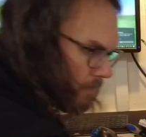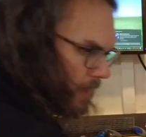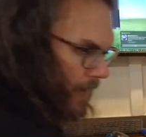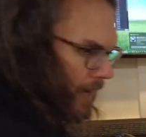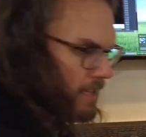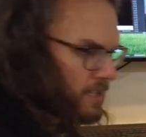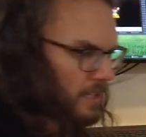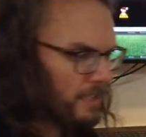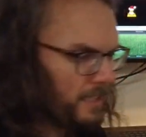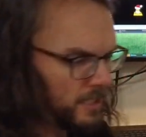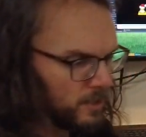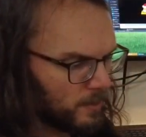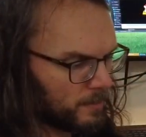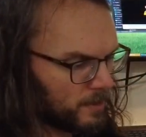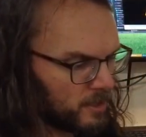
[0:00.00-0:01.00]
I actually need
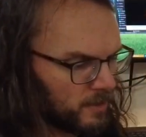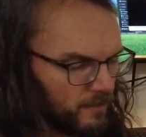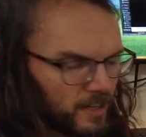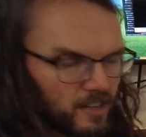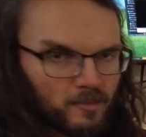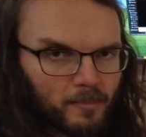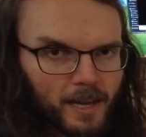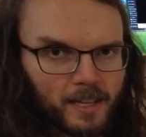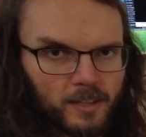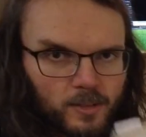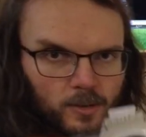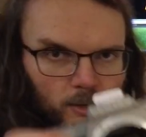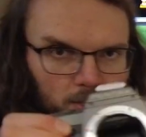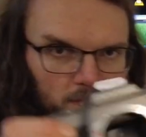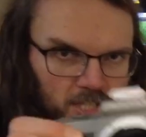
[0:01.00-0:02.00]
this one because a friend of mine
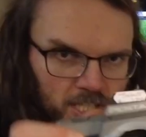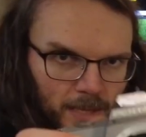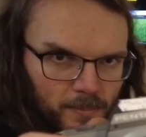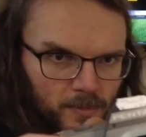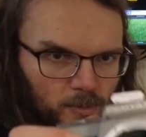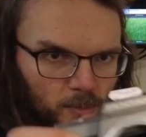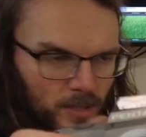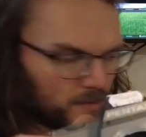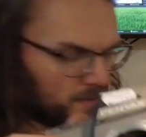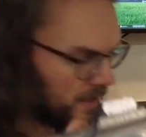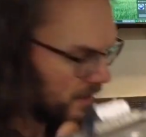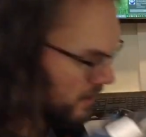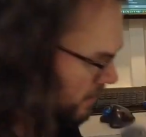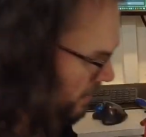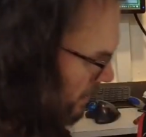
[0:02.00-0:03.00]
got shipped one of
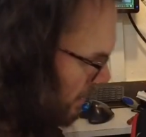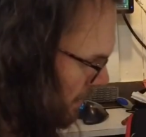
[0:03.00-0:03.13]
these,